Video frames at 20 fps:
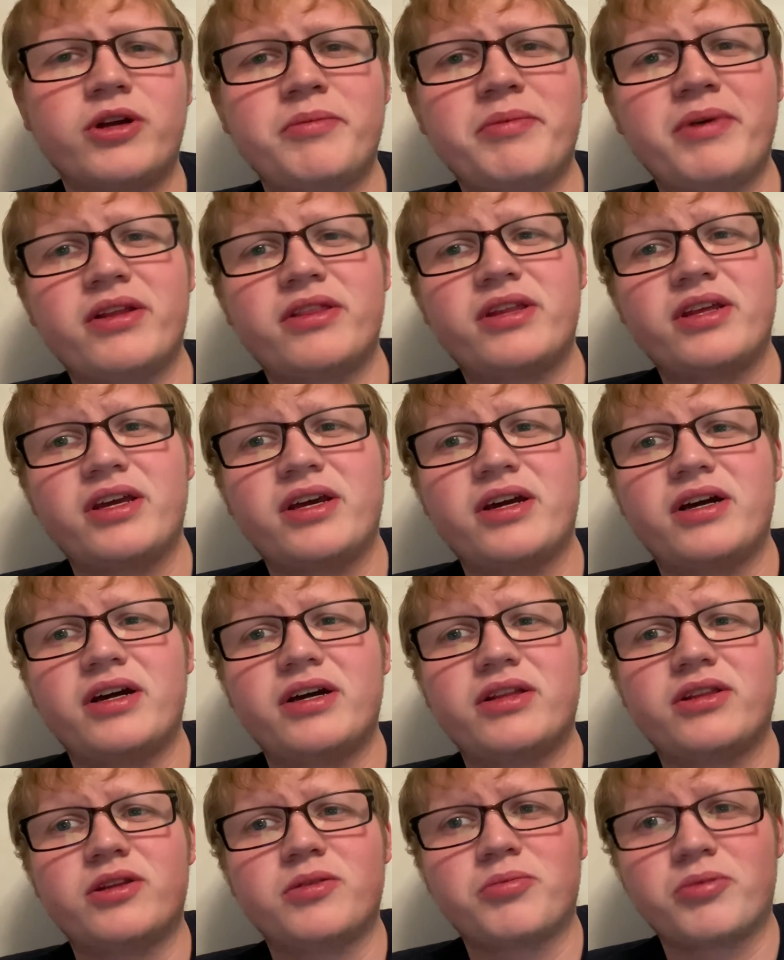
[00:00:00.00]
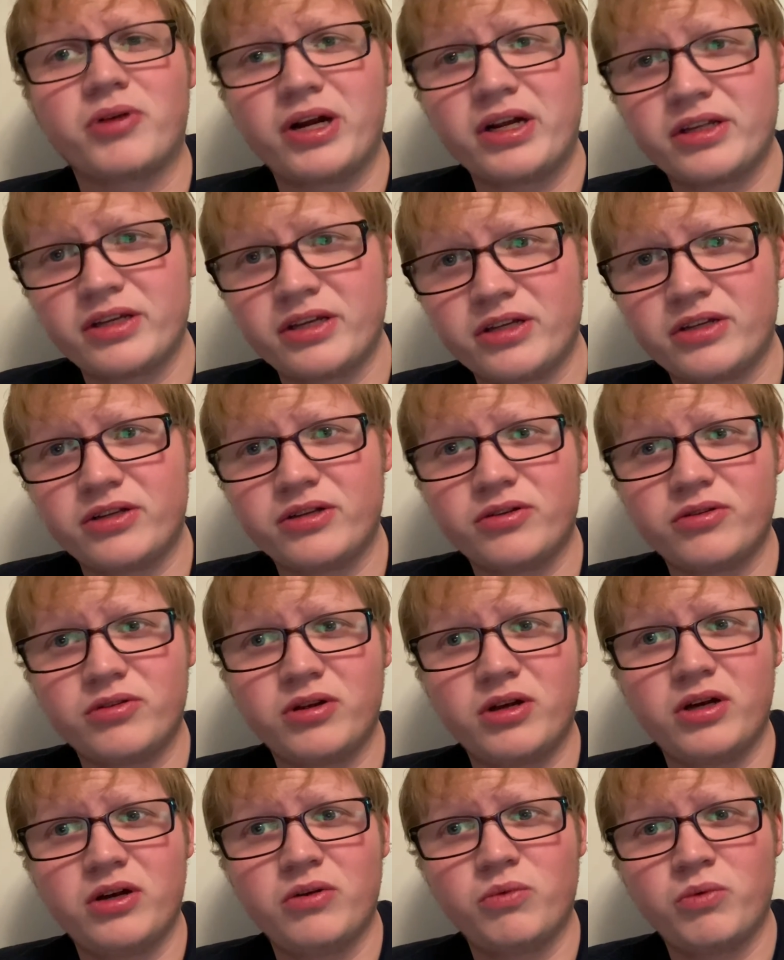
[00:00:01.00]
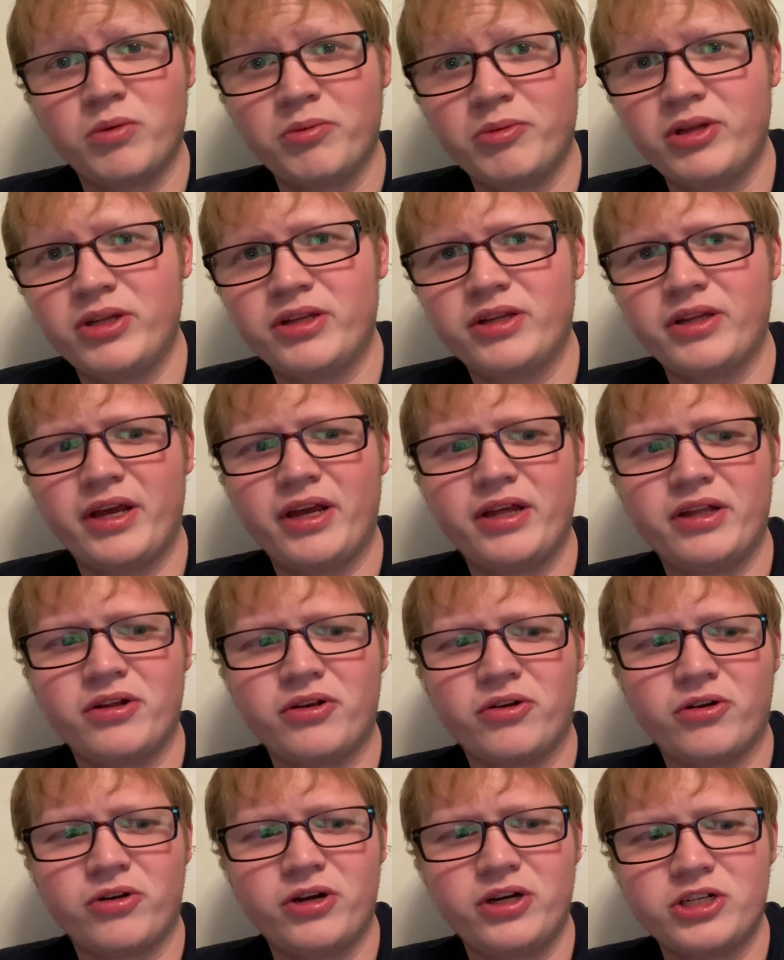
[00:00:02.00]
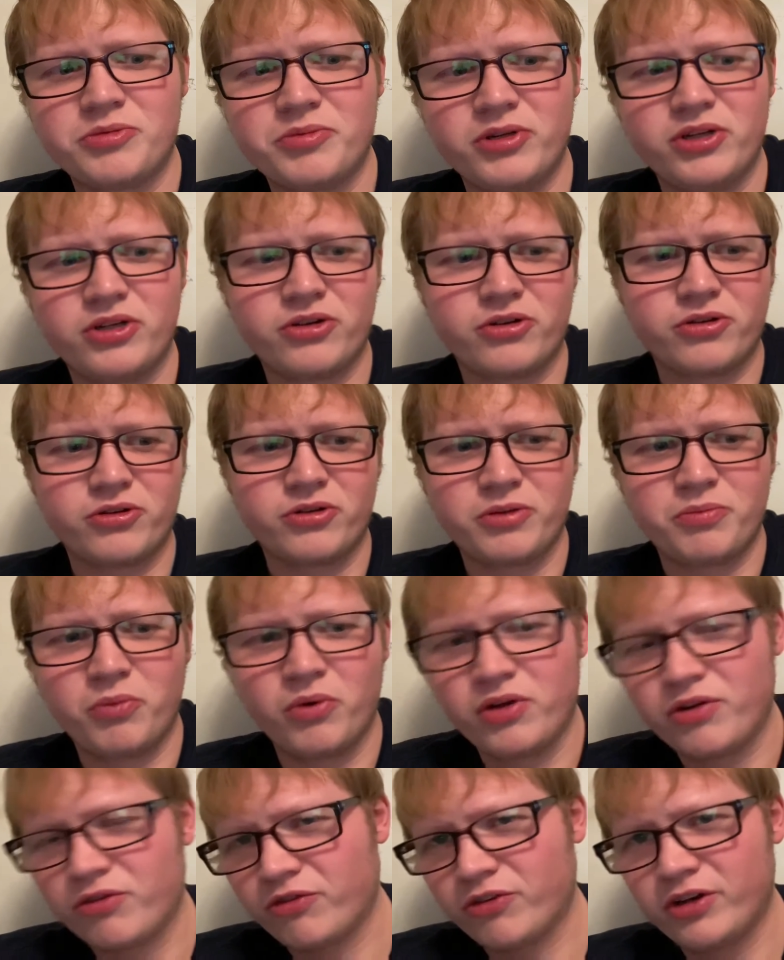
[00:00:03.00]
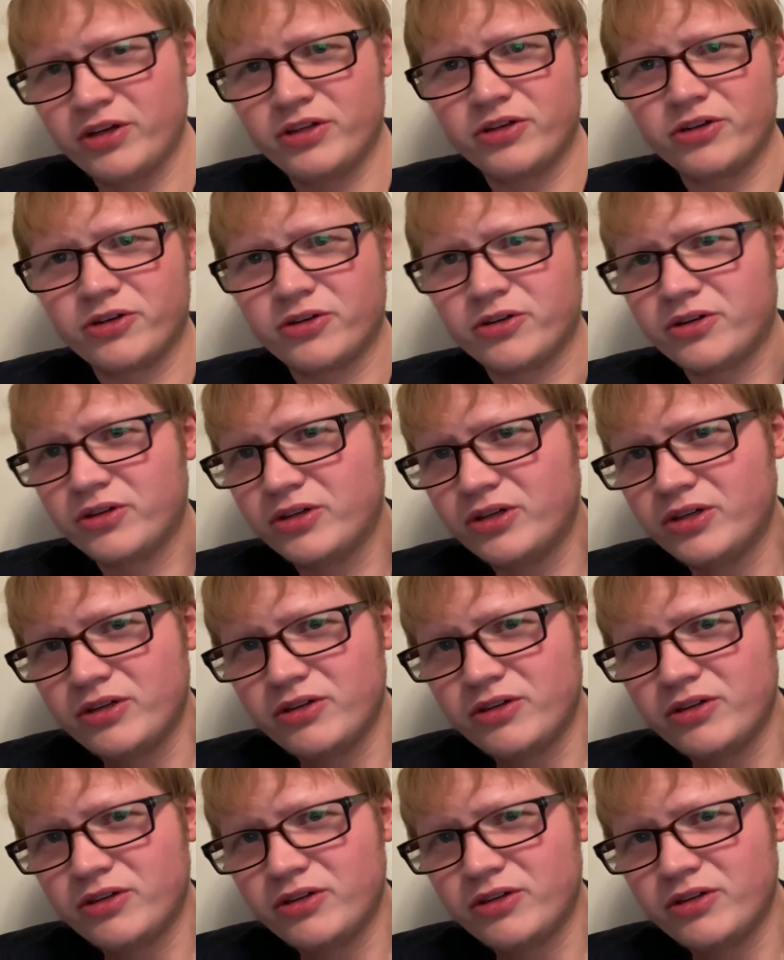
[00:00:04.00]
about the pregnant woman and her husband or boyfriend or